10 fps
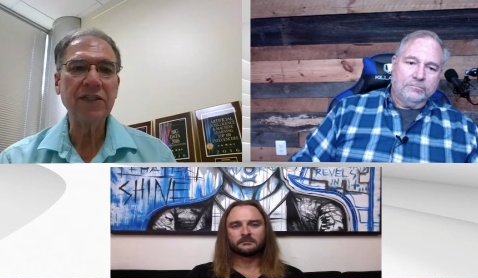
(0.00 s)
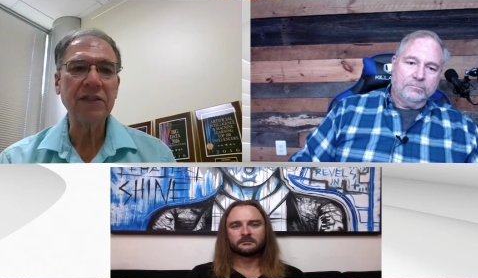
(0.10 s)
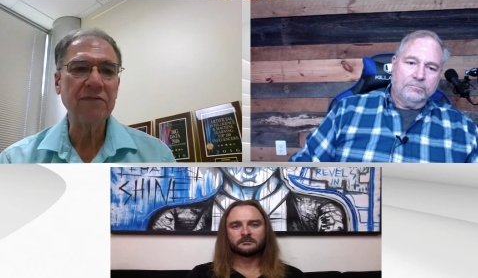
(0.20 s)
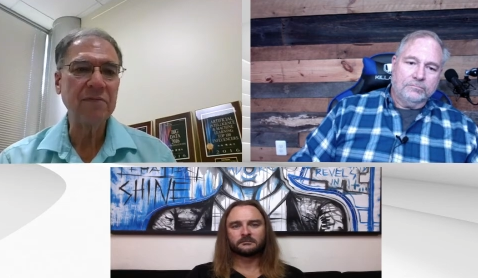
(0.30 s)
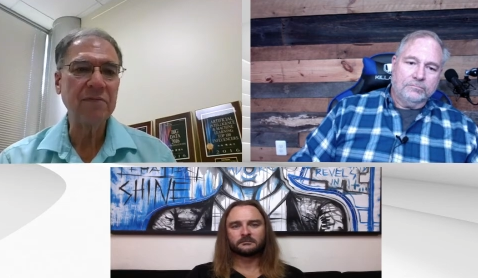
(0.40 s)

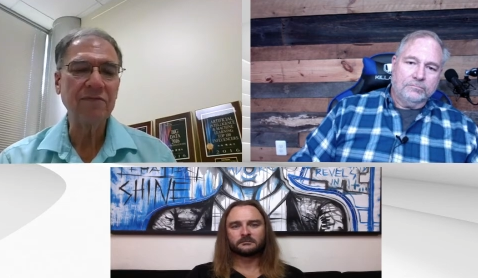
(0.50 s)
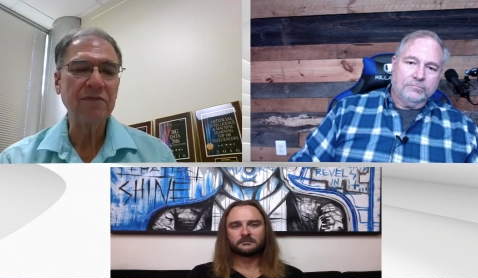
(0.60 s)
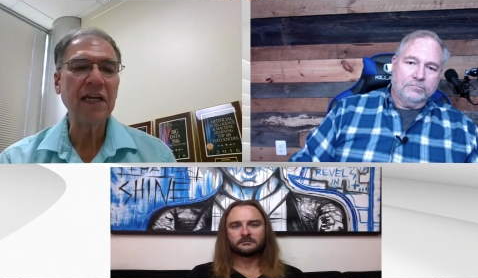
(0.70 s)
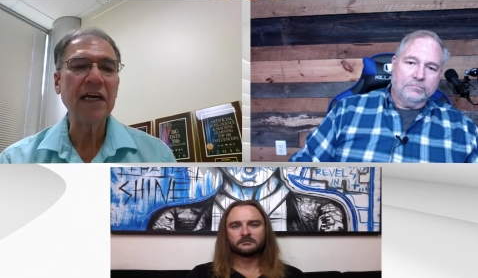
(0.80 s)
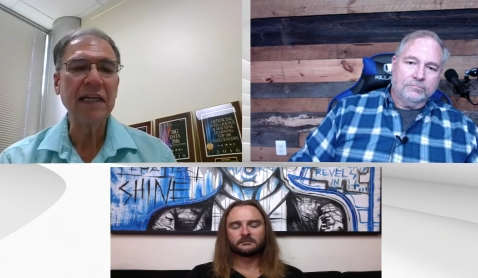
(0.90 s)
Speaker 1: information
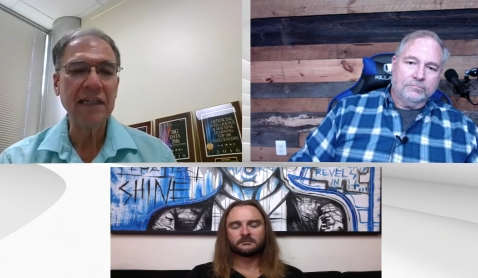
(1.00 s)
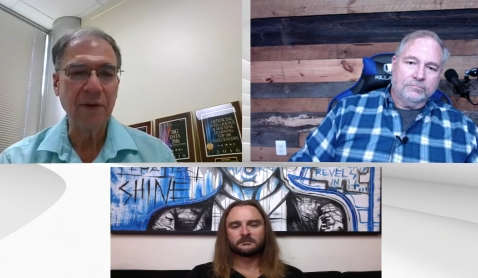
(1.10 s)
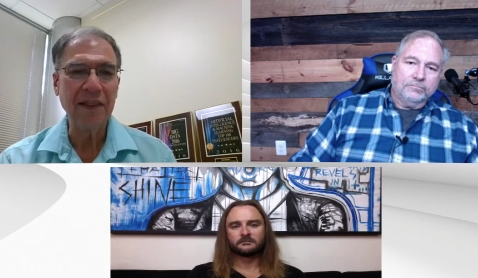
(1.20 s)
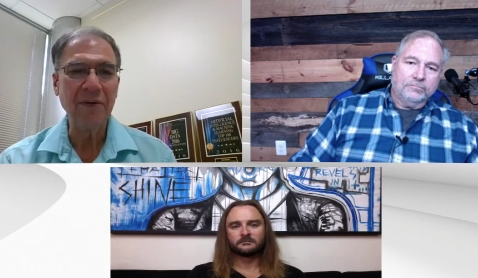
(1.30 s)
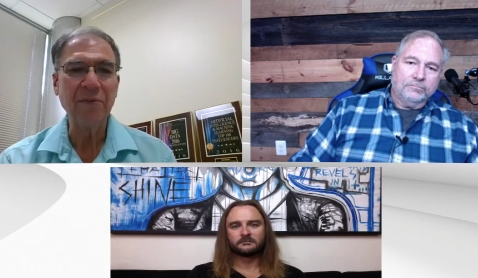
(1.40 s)

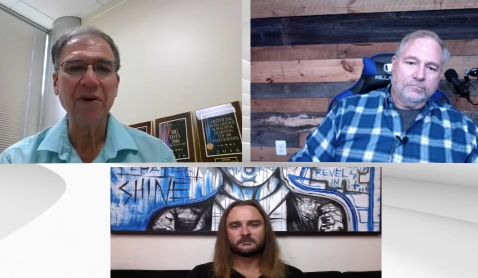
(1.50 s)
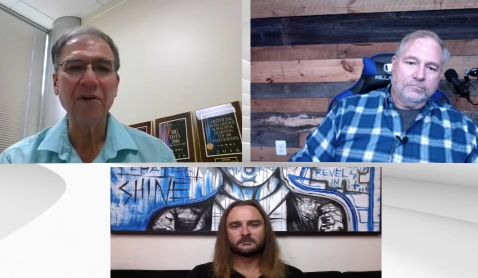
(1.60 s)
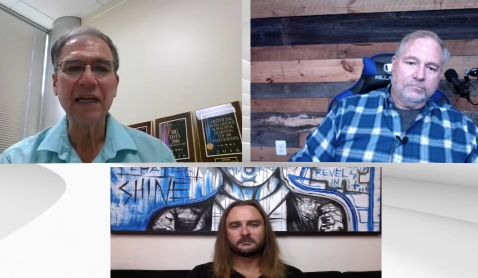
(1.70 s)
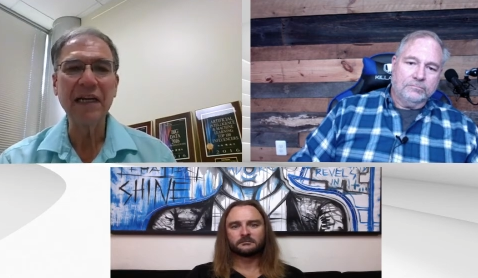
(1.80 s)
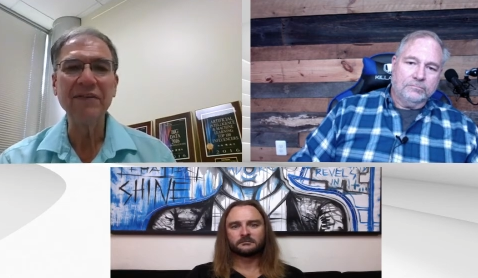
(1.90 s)
flood in the, in the
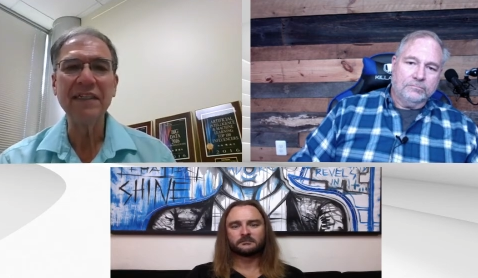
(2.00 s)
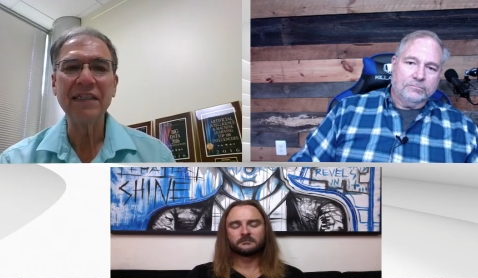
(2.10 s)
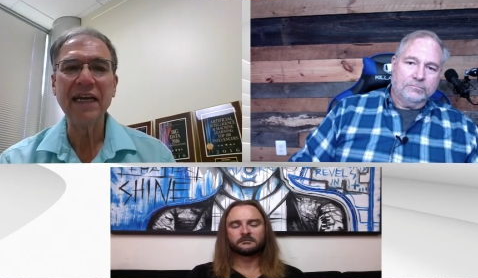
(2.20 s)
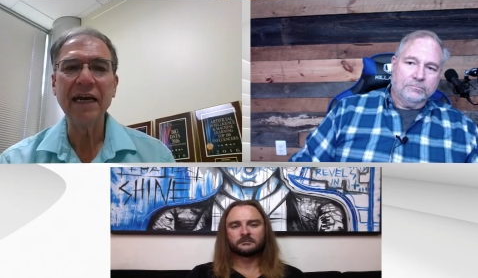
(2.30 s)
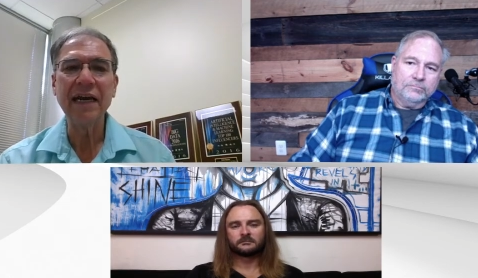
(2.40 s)
world we
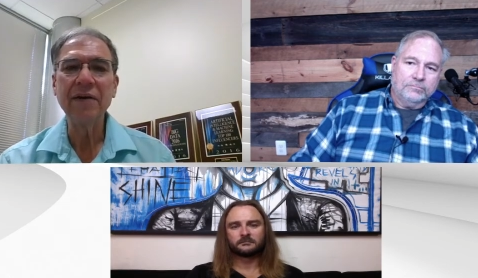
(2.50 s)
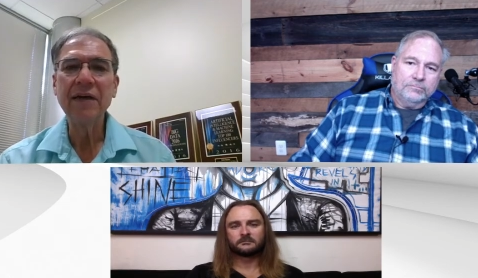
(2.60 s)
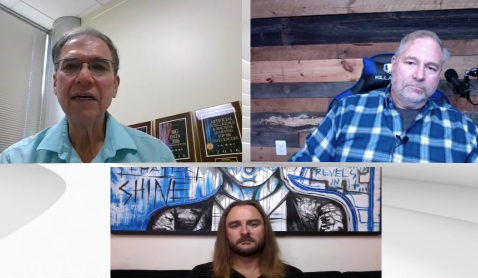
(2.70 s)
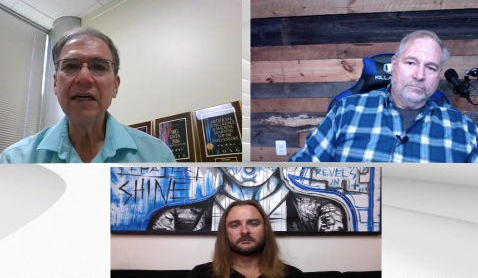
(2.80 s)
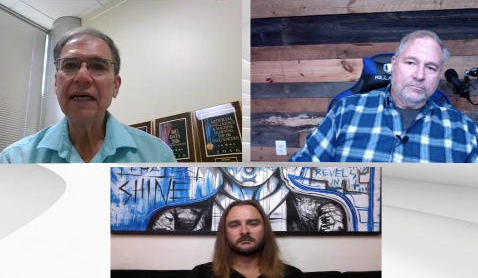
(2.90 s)
live in today.